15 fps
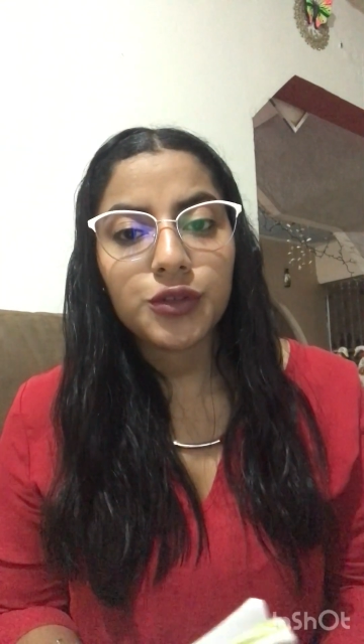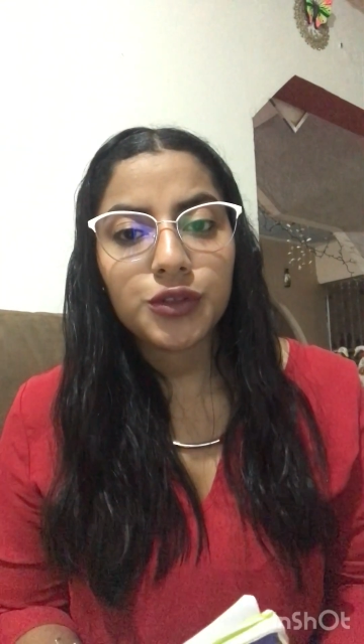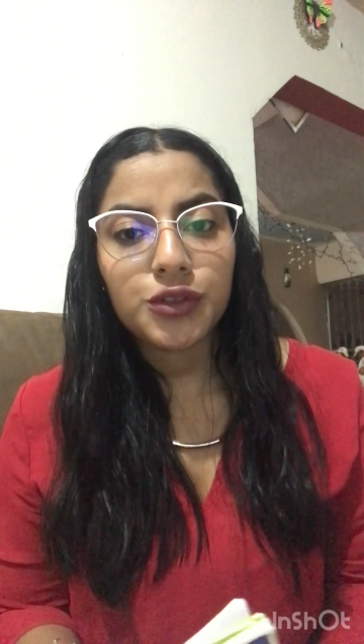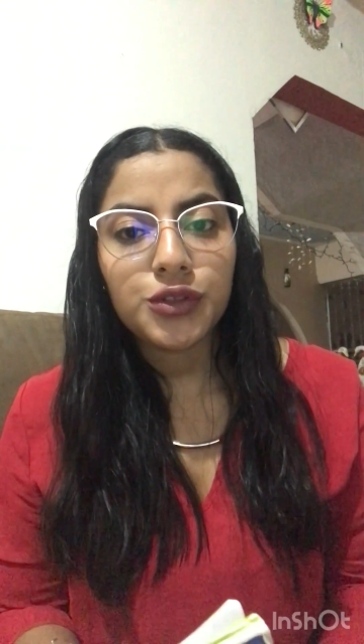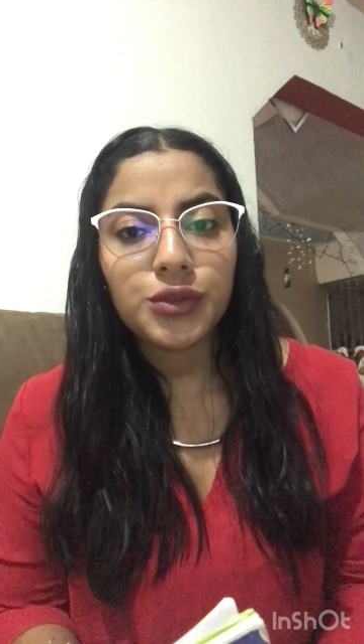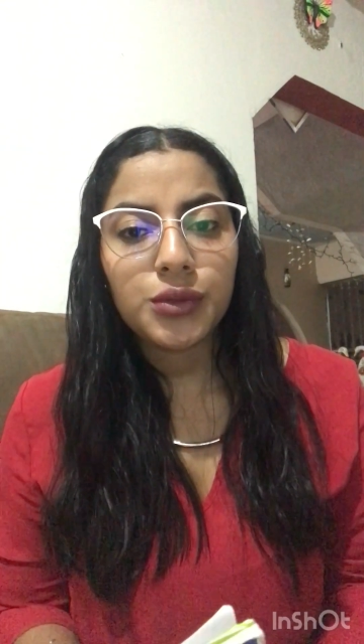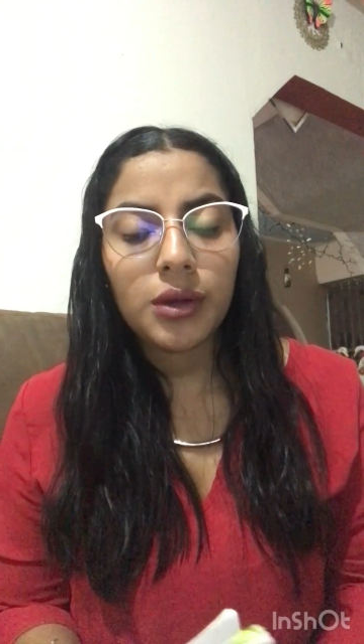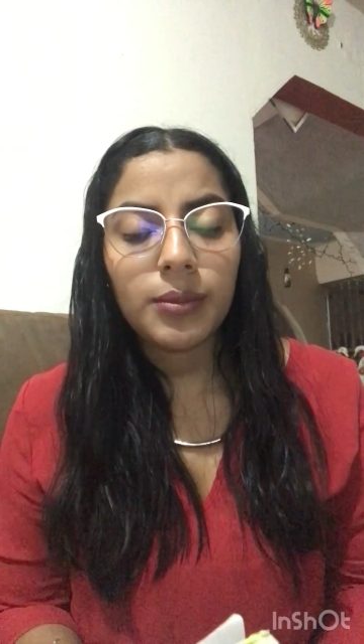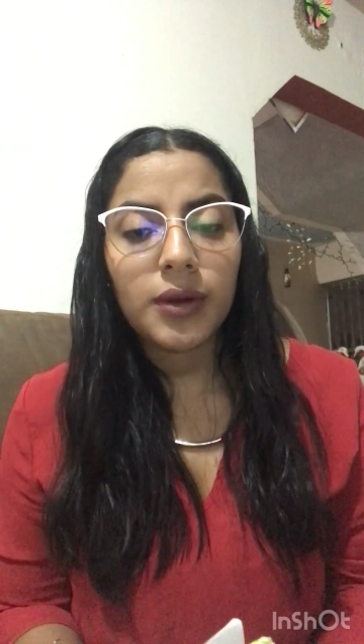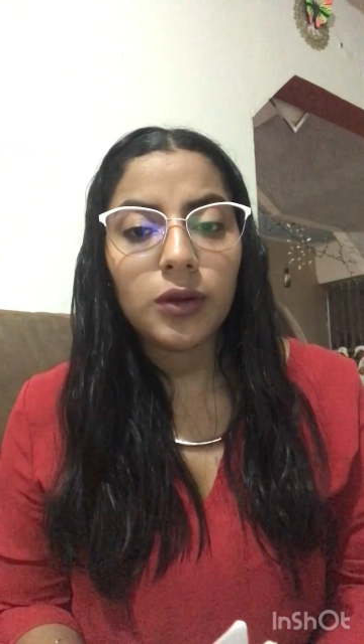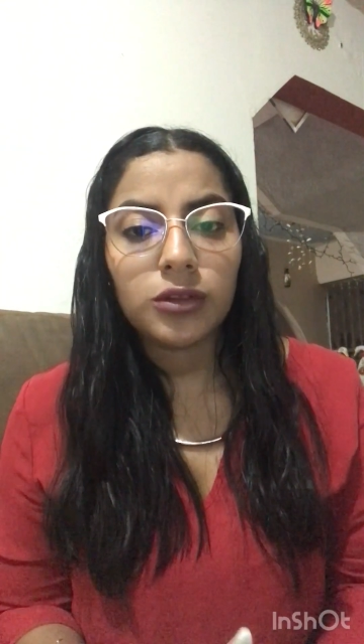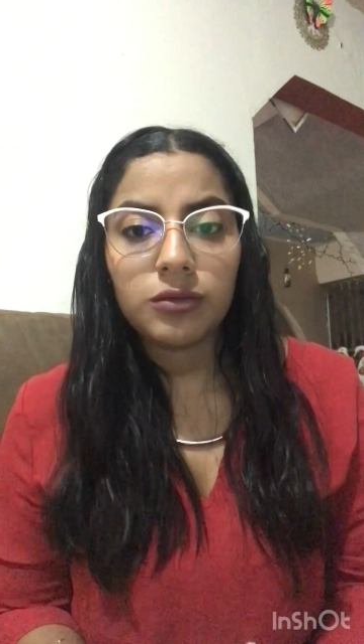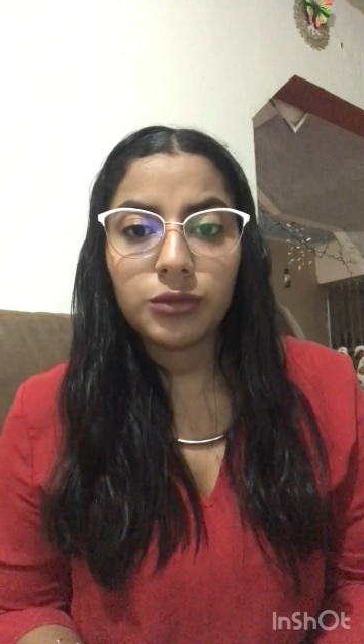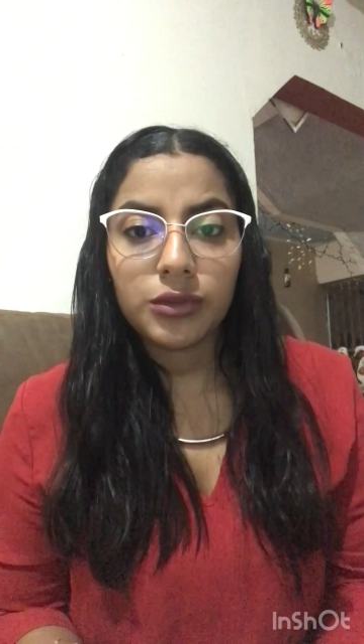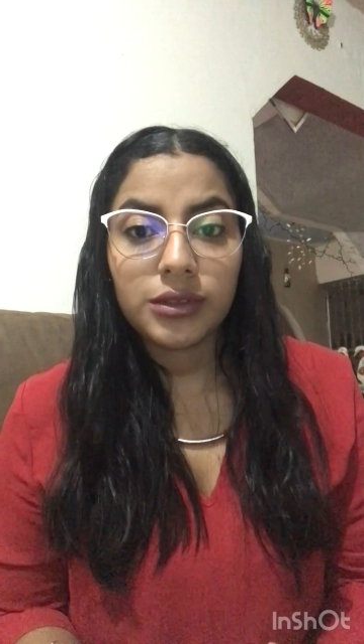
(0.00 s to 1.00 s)
to you about
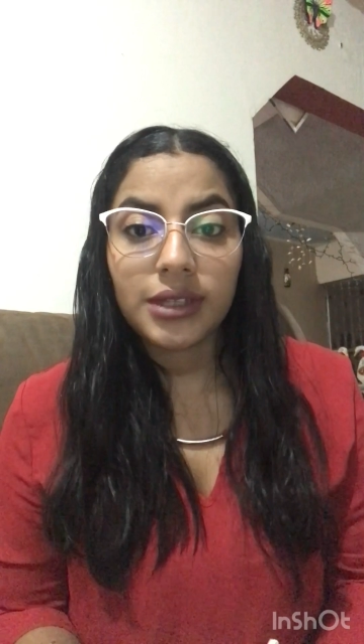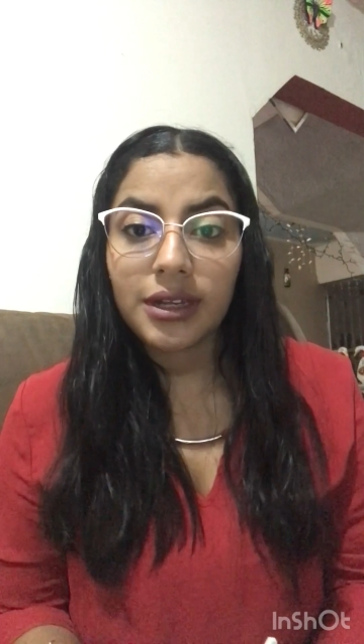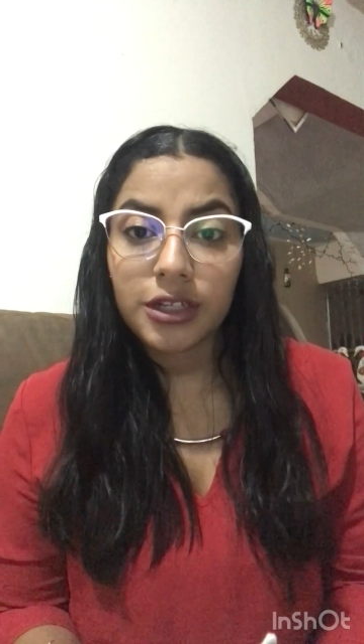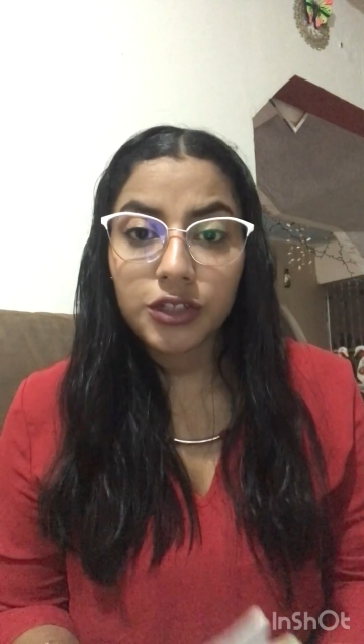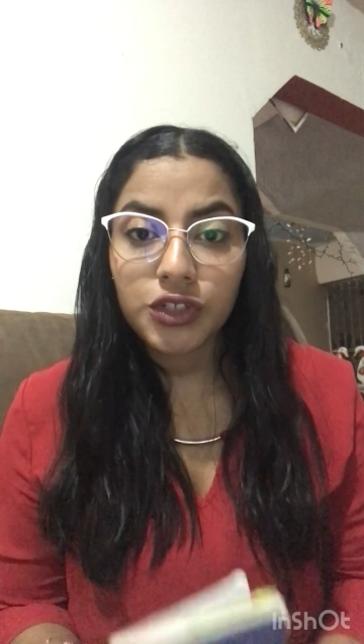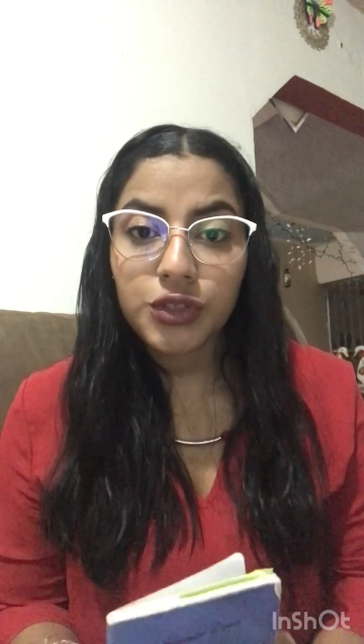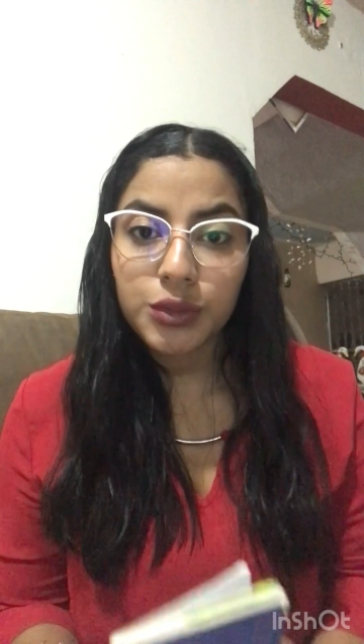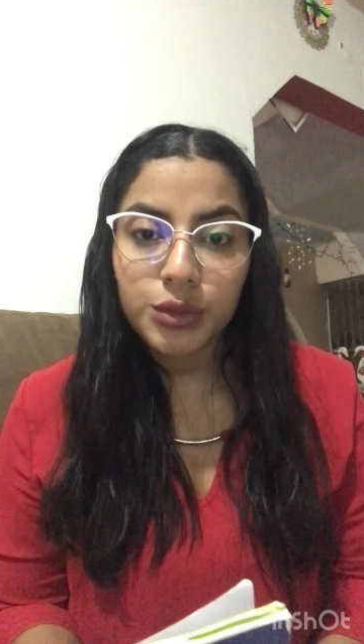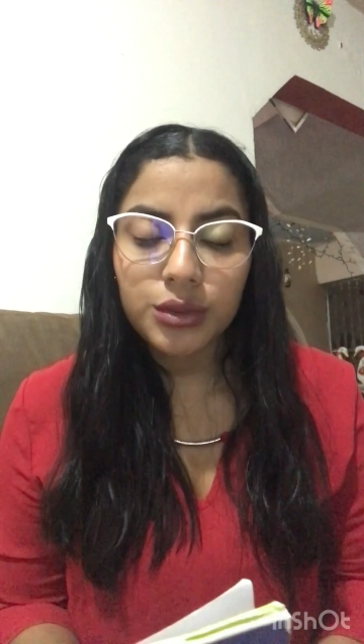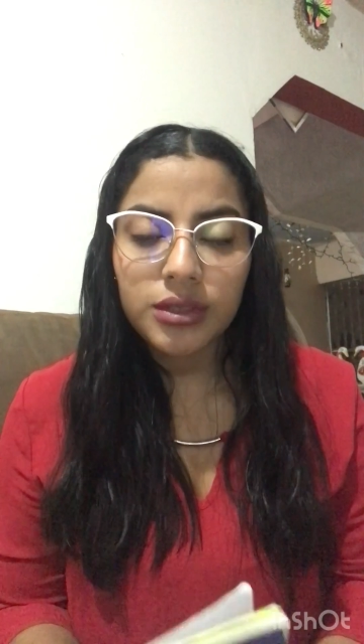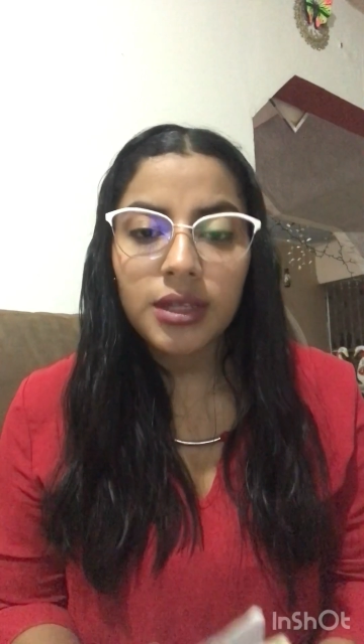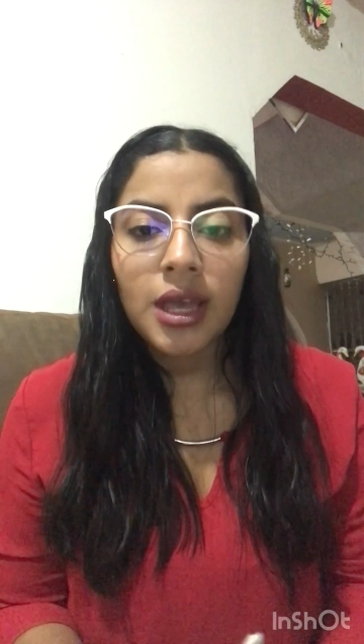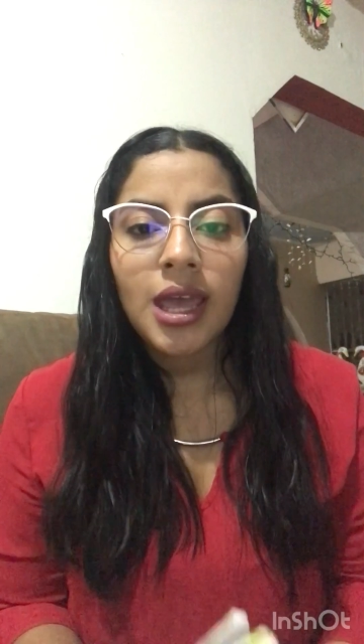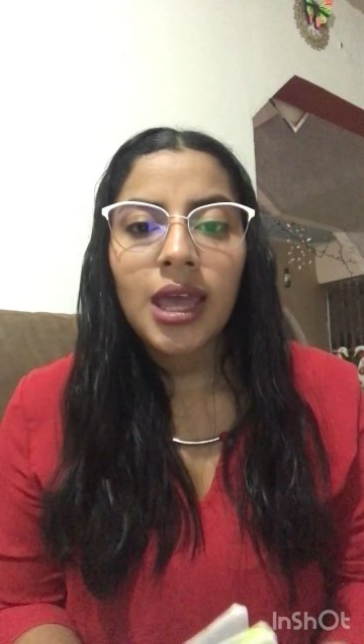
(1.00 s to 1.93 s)
the book that I choose.